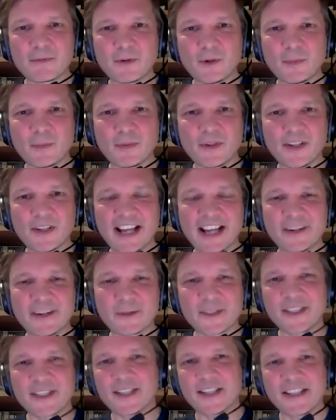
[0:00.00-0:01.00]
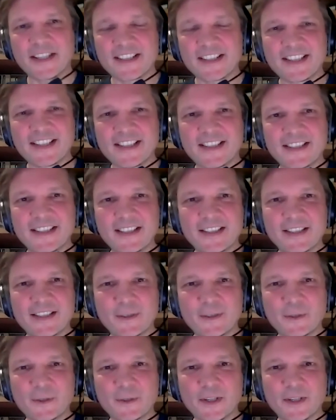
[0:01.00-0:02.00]
proper outing in a Tintin
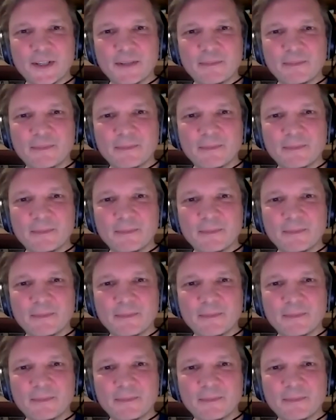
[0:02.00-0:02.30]
story.